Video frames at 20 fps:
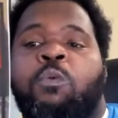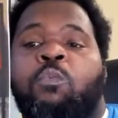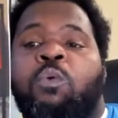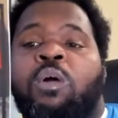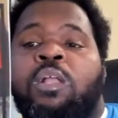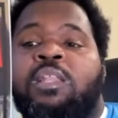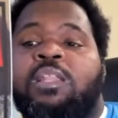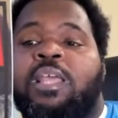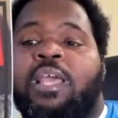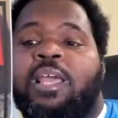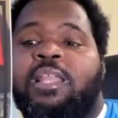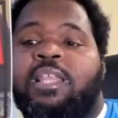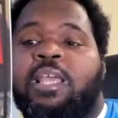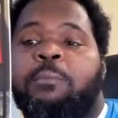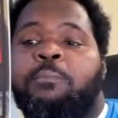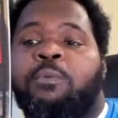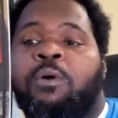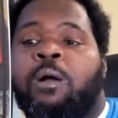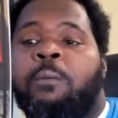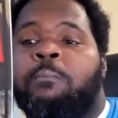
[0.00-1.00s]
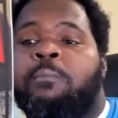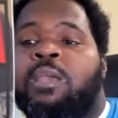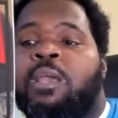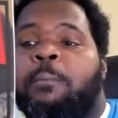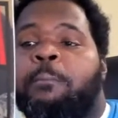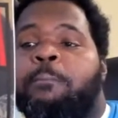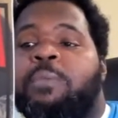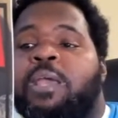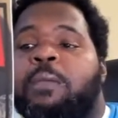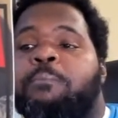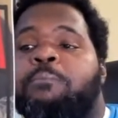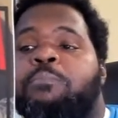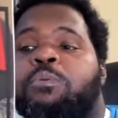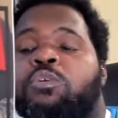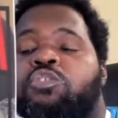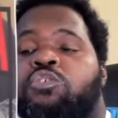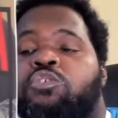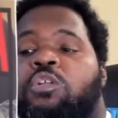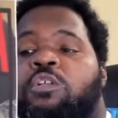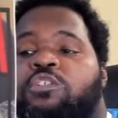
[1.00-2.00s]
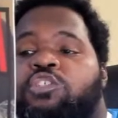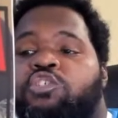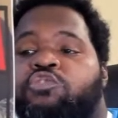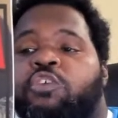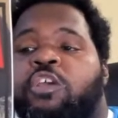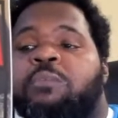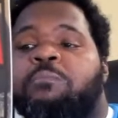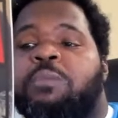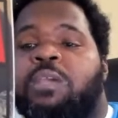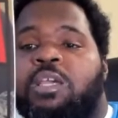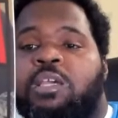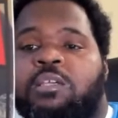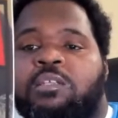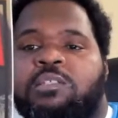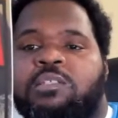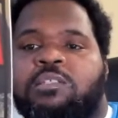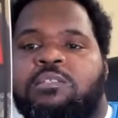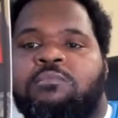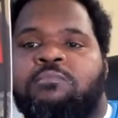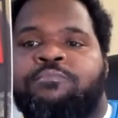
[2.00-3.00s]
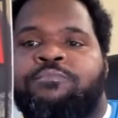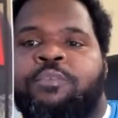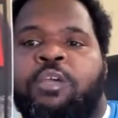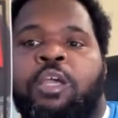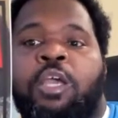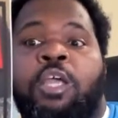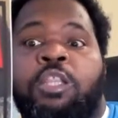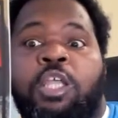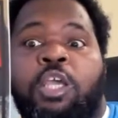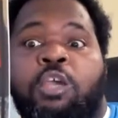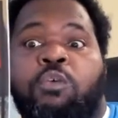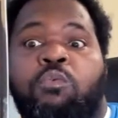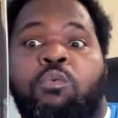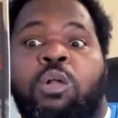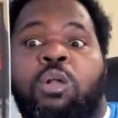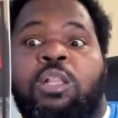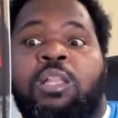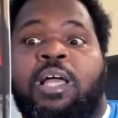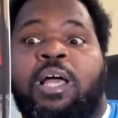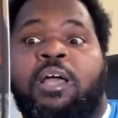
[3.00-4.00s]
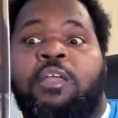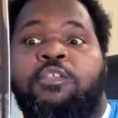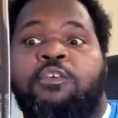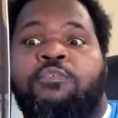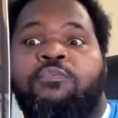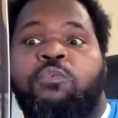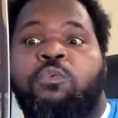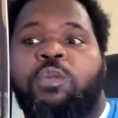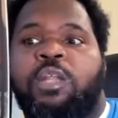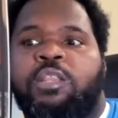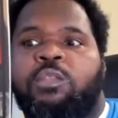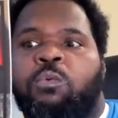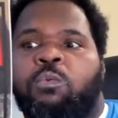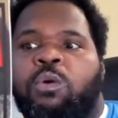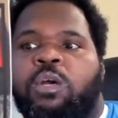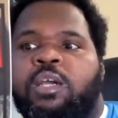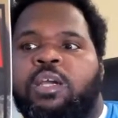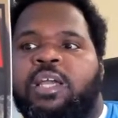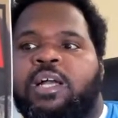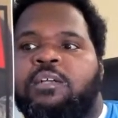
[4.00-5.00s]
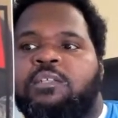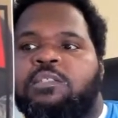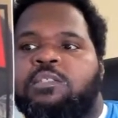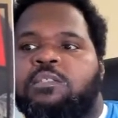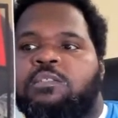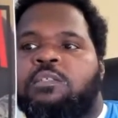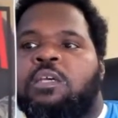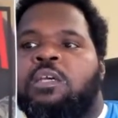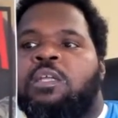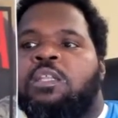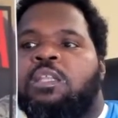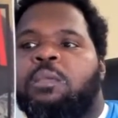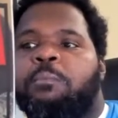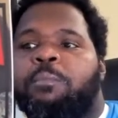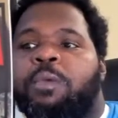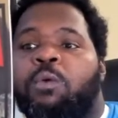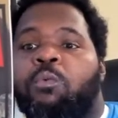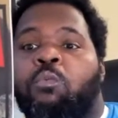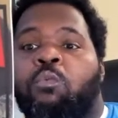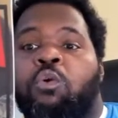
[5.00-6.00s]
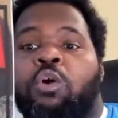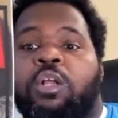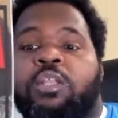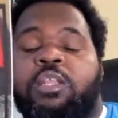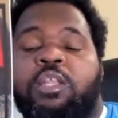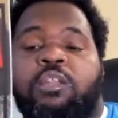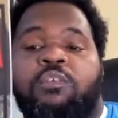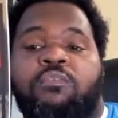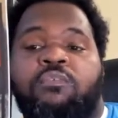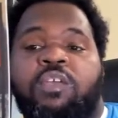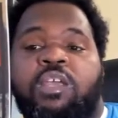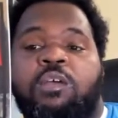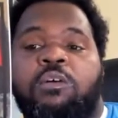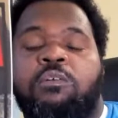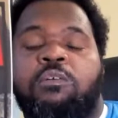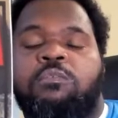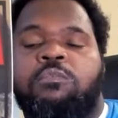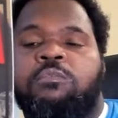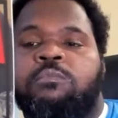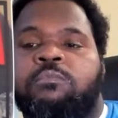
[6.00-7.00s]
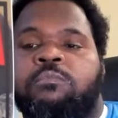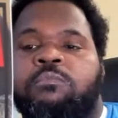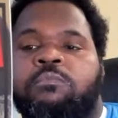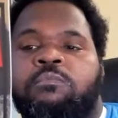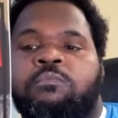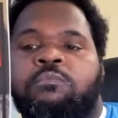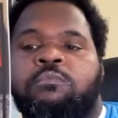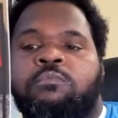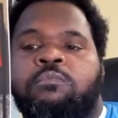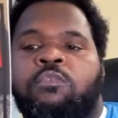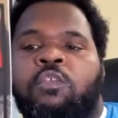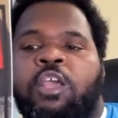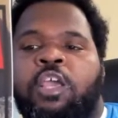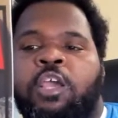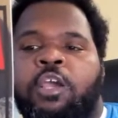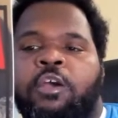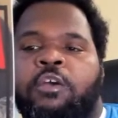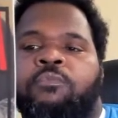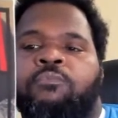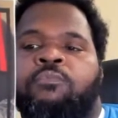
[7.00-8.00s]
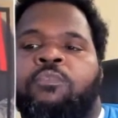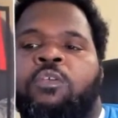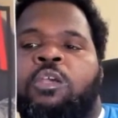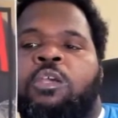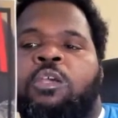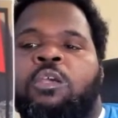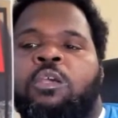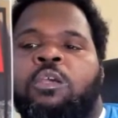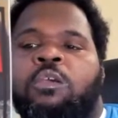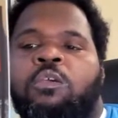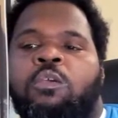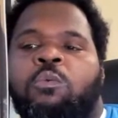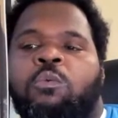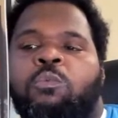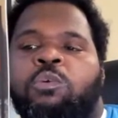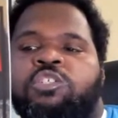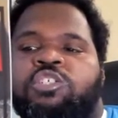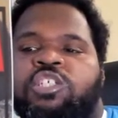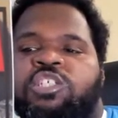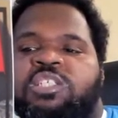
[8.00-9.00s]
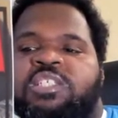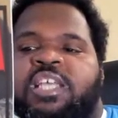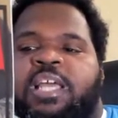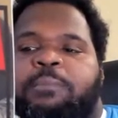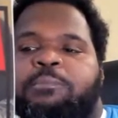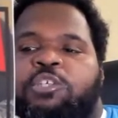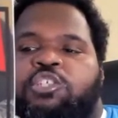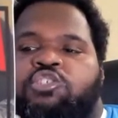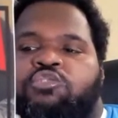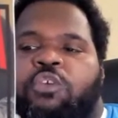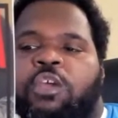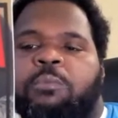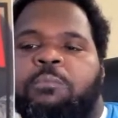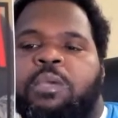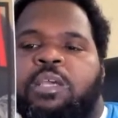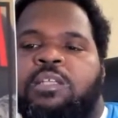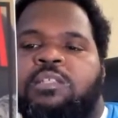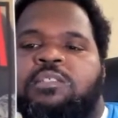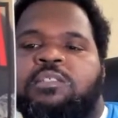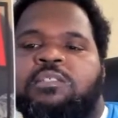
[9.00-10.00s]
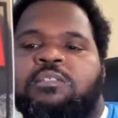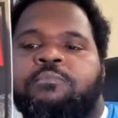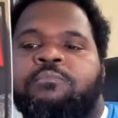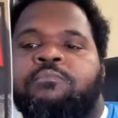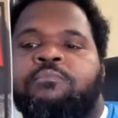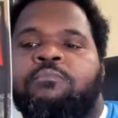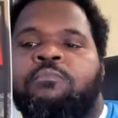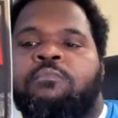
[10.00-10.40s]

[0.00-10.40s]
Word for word: One day they bought me a big bushel of string beans. They grew a lot of their food at the workhouse. The men worked in the field. Here, I want you to snap these string beans.